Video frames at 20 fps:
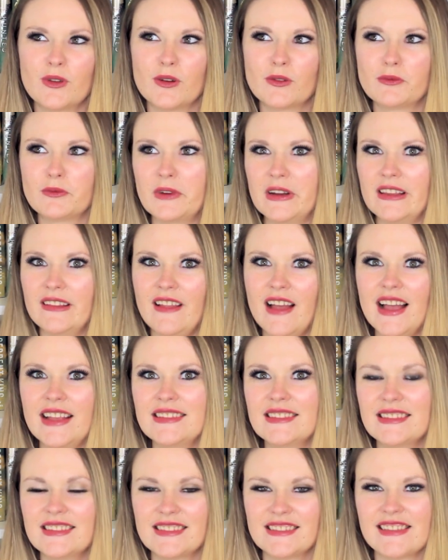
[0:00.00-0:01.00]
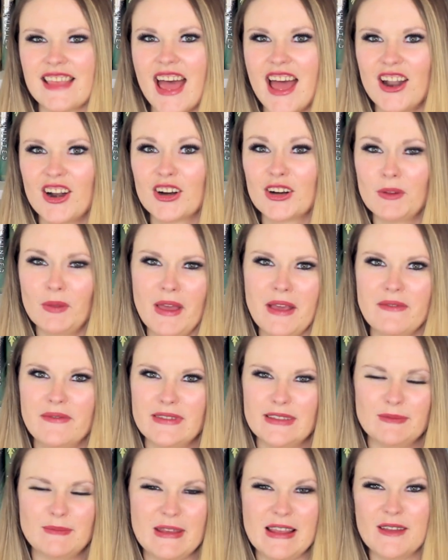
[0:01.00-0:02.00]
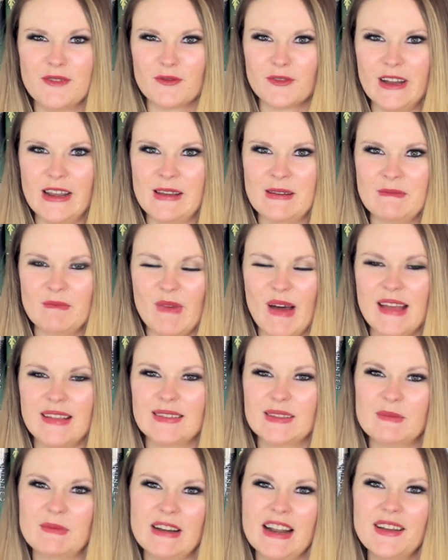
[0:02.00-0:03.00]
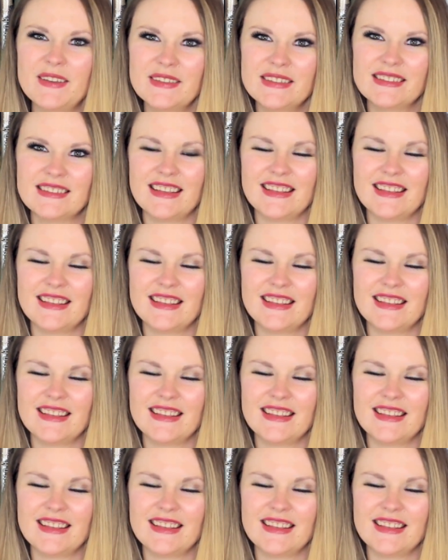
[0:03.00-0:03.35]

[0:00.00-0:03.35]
realizes that her life is being written by someone else.